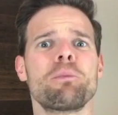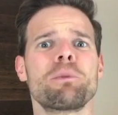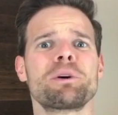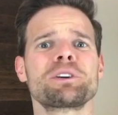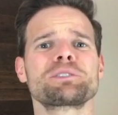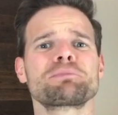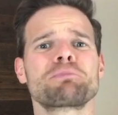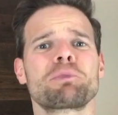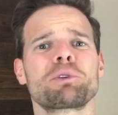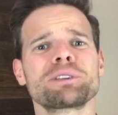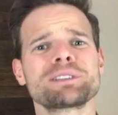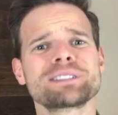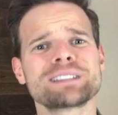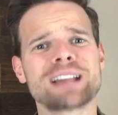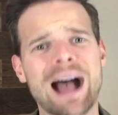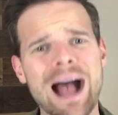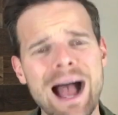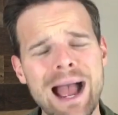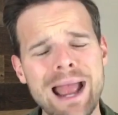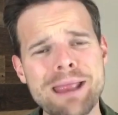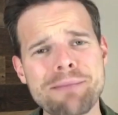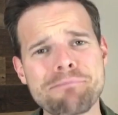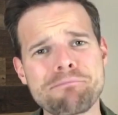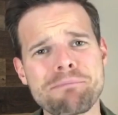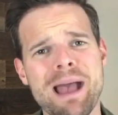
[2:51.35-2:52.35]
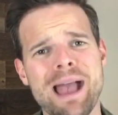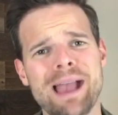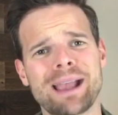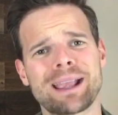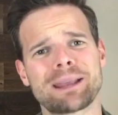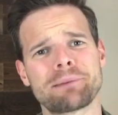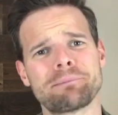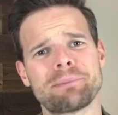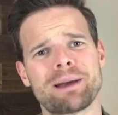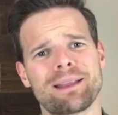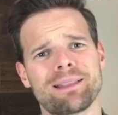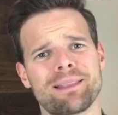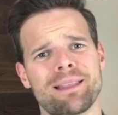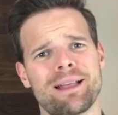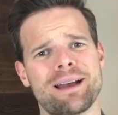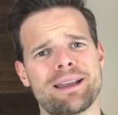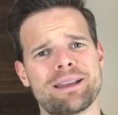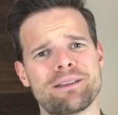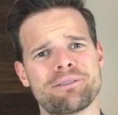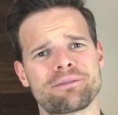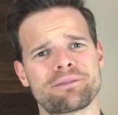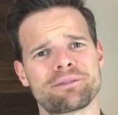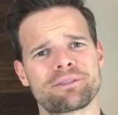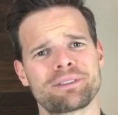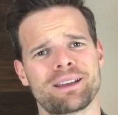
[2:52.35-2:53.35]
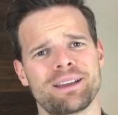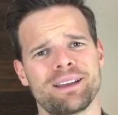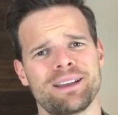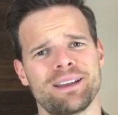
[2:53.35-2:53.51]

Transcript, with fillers: much more time back in my life.